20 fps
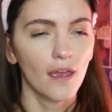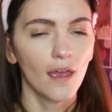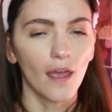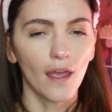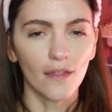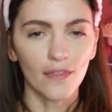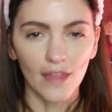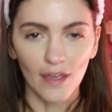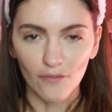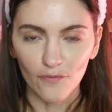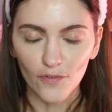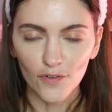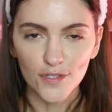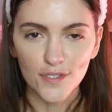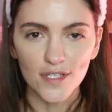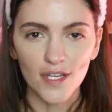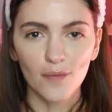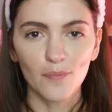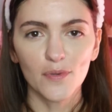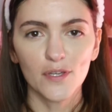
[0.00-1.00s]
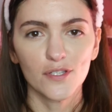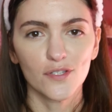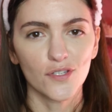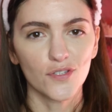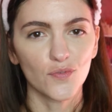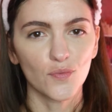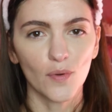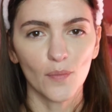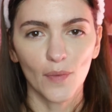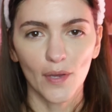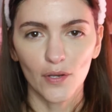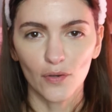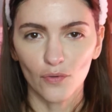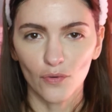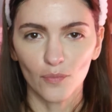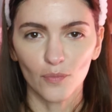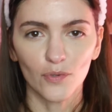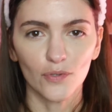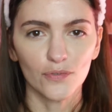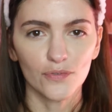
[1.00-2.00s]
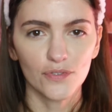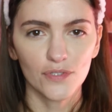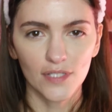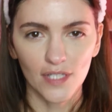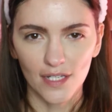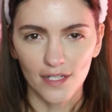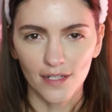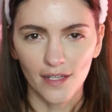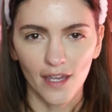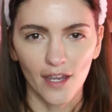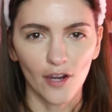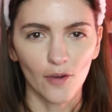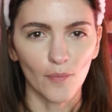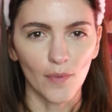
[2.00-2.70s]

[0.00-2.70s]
And that first step is just what my normal skincare,